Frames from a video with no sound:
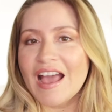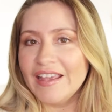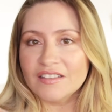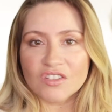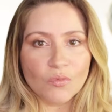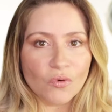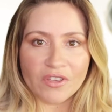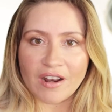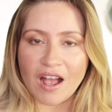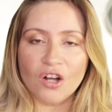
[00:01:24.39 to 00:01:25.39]
it smoothed
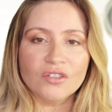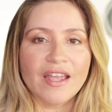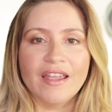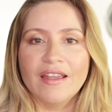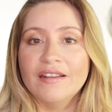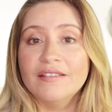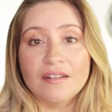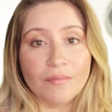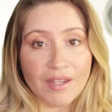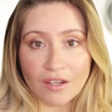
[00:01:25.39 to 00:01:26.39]
it out and it
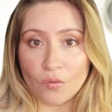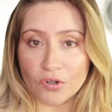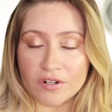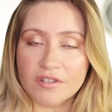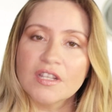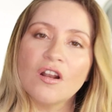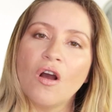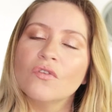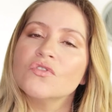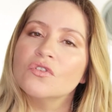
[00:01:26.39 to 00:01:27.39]
didn't make it worse. And
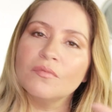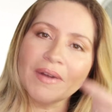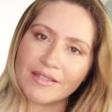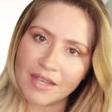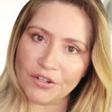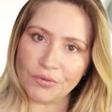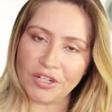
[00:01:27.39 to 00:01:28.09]
also my side